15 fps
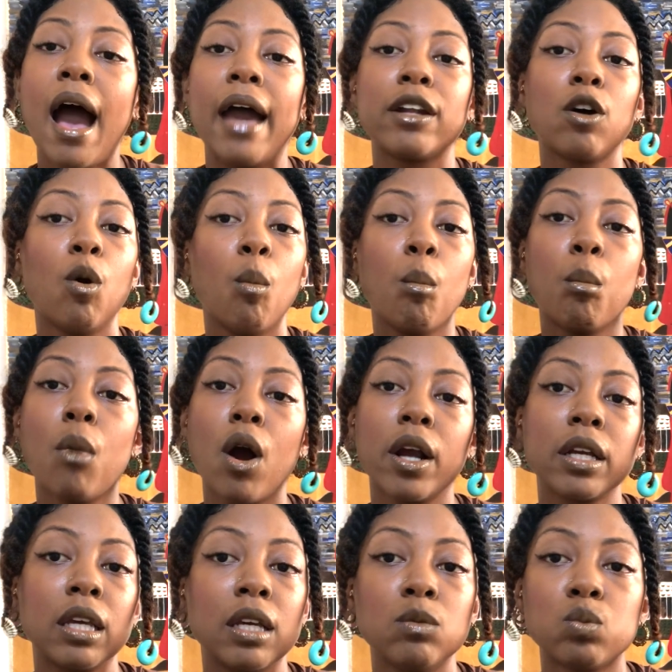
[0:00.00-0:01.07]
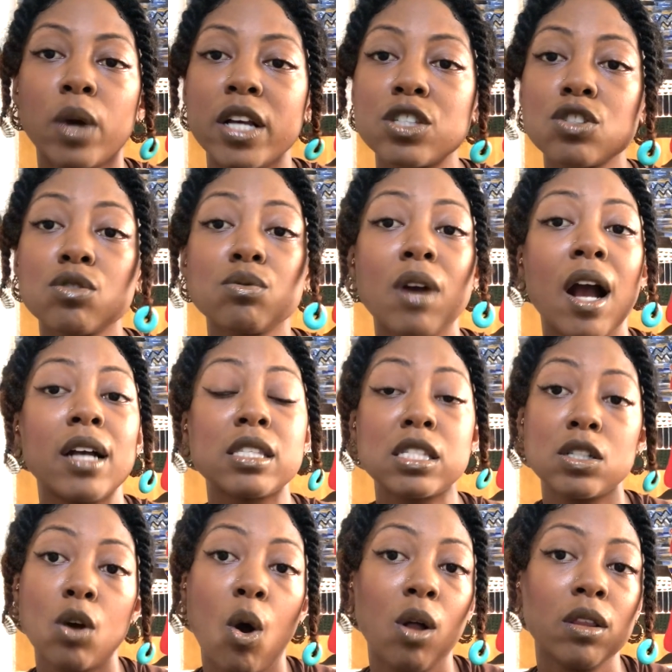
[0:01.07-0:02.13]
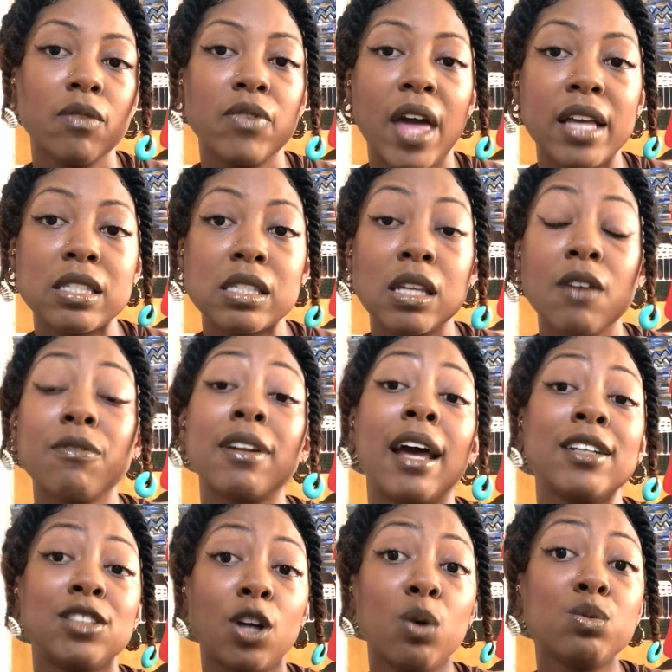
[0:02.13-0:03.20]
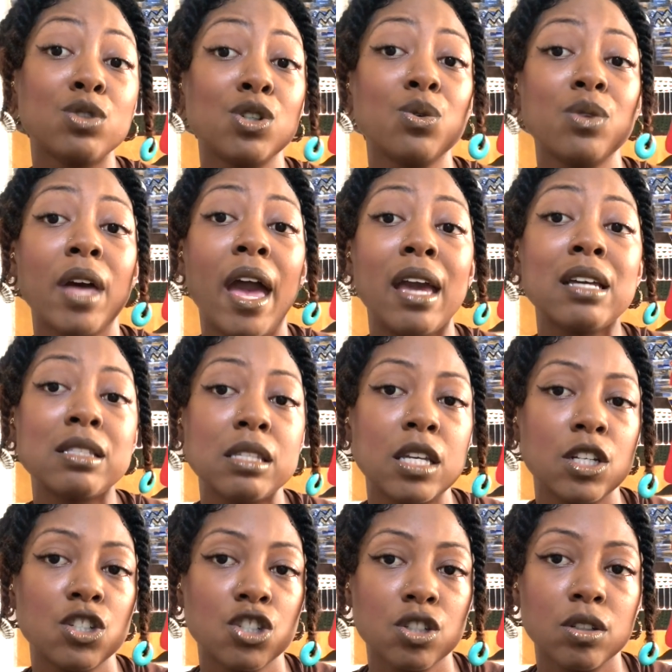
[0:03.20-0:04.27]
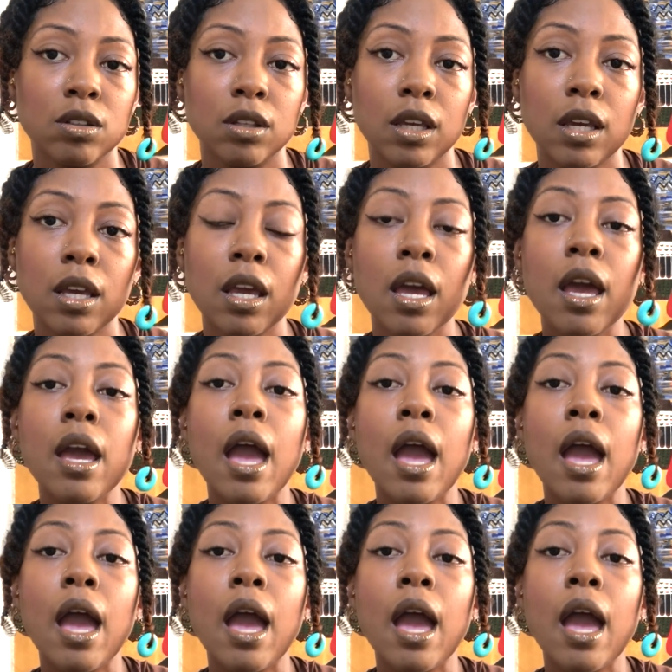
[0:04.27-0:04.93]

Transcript: I don't market restaurants and all of that stuff. And I don't do that intentionally.